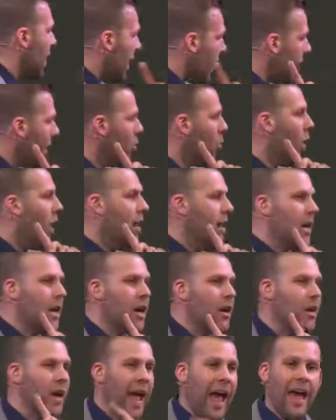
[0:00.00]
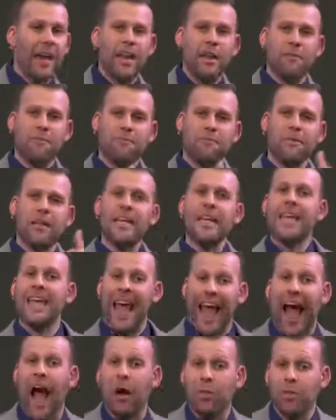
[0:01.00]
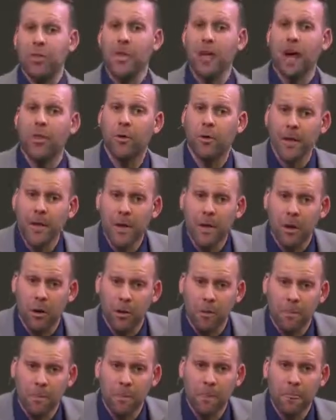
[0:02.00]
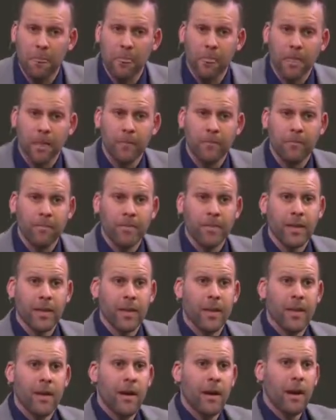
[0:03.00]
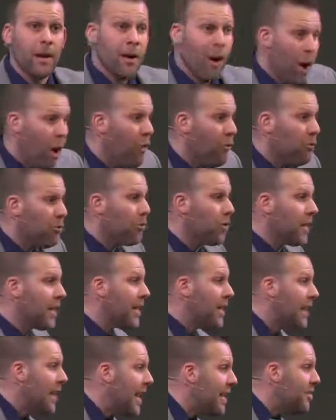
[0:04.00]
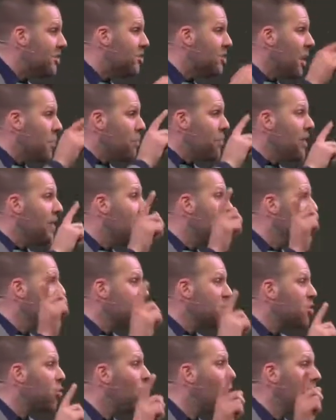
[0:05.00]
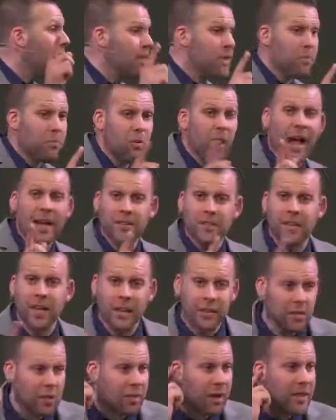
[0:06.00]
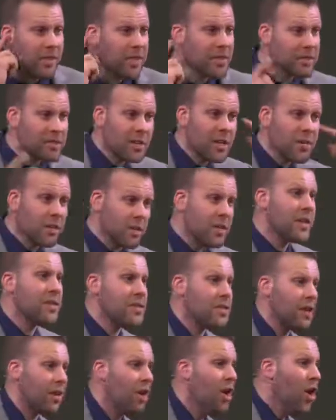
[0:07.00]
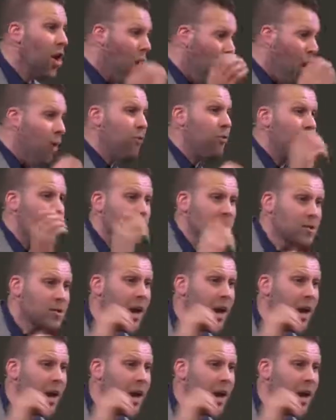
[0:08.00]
in one ear and it flee out the other ear. Hopefully, it hits something in between the process, all right, this year and this year. Hopefully, there's